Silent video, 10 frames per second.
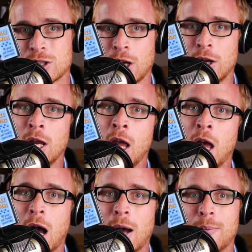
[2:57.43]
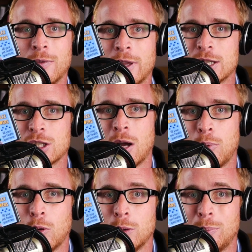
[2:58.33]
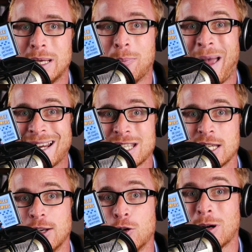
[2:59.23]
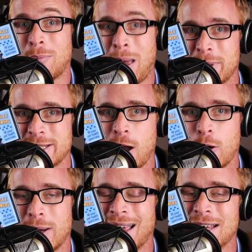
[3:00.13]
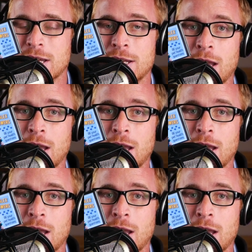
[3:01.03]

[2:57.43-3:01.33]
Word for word: So the example would be Pexion or imepitoin as